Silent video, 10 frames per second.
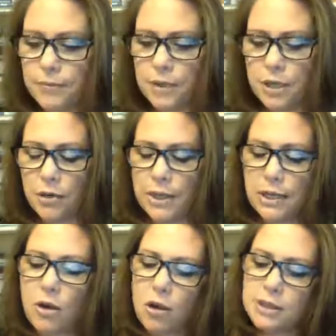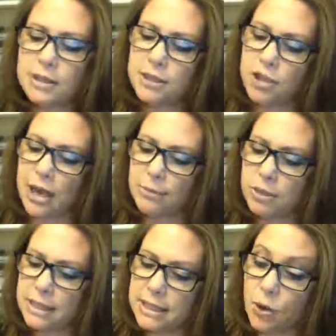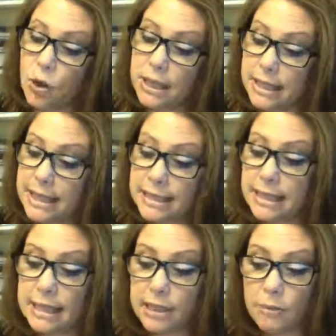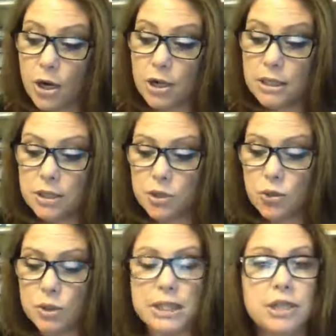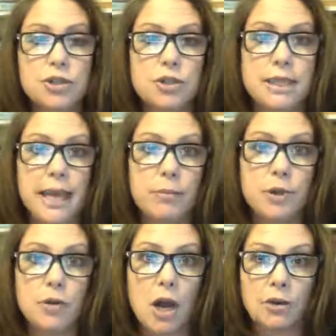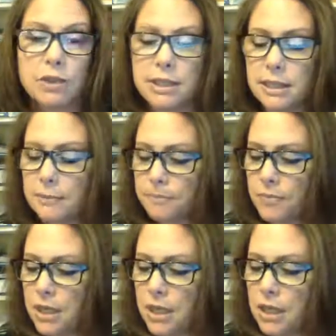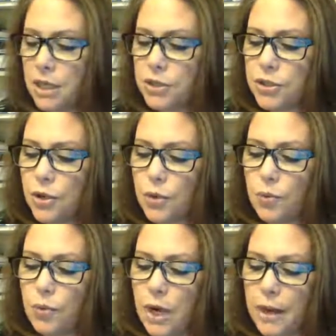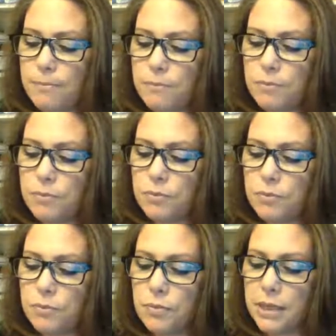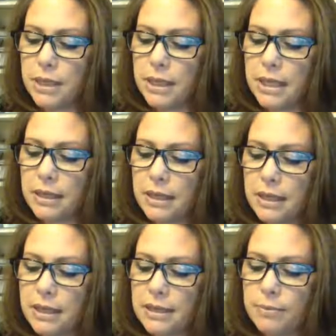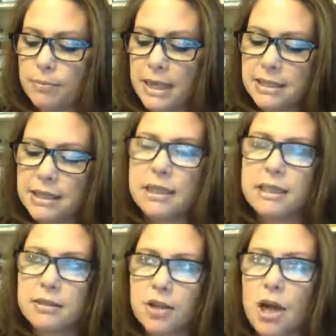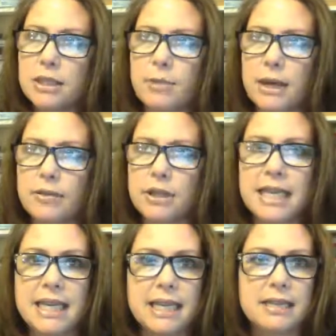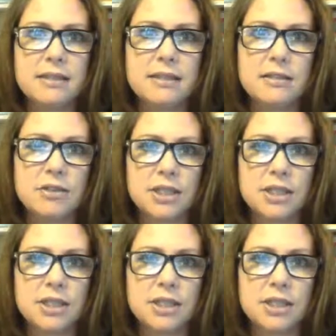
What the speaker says: he calls this chapter, let's see, Organizing the American School, Teachers and Bureaucracy. So he basically talks about the keys to